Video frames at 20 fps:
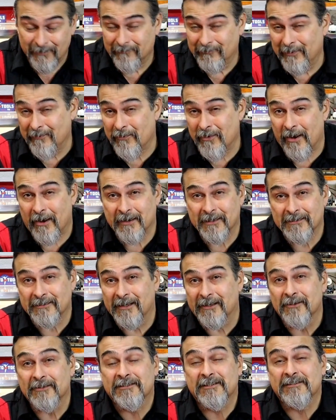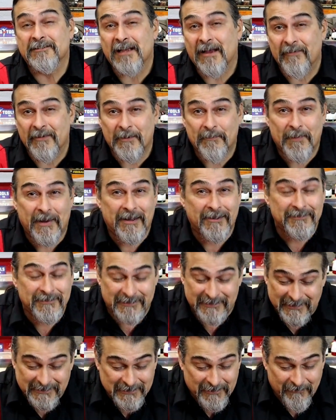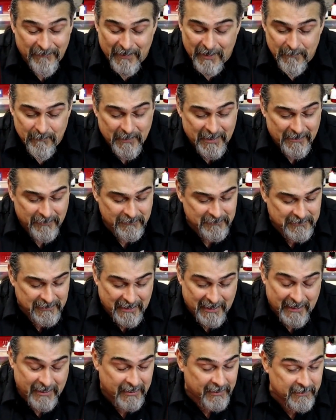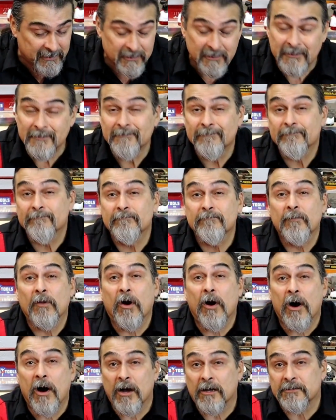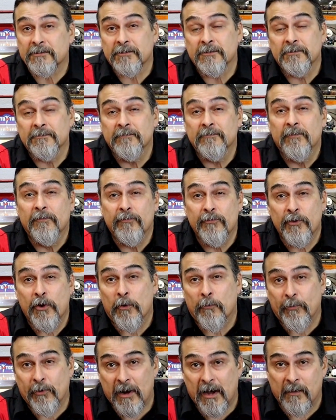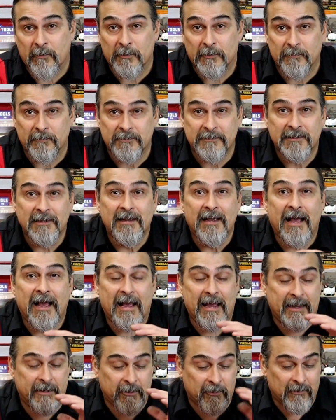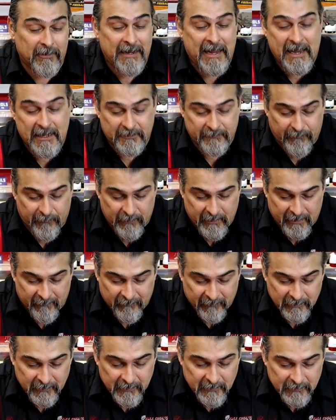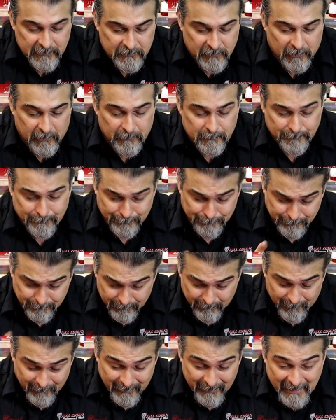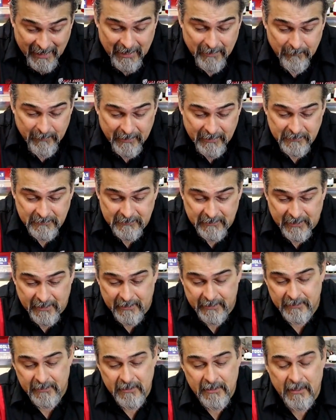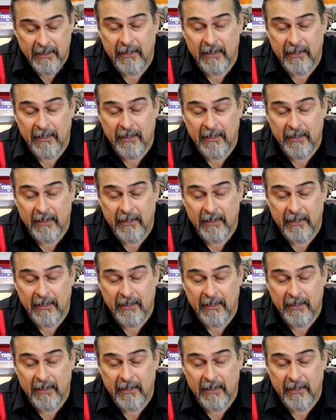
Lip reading: we've gone as little as 70 pounds, 65 pounds, and awesome, no problems, and it'll last forever. So that being said,